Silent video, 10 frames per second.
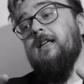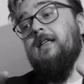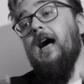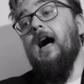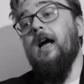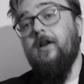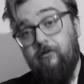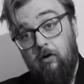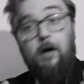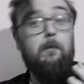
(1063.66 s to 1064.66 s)
die
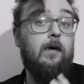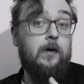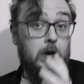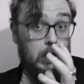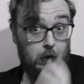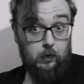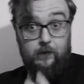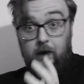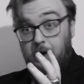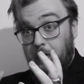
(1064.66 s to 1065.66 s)
from
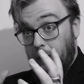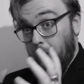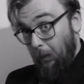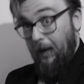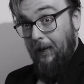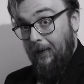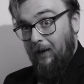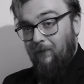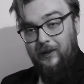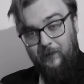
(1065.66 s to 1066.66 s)

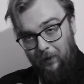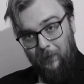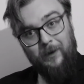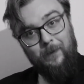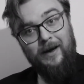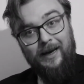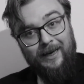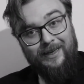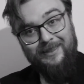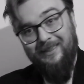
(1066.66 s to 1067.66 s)
overwork. That's the only way
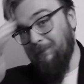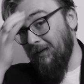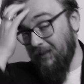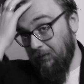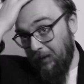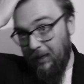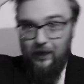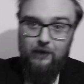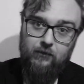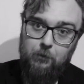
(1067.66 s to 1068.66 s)
I can see myself
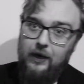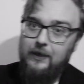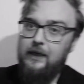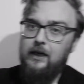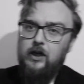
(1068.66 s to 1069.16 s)
leaving the planet.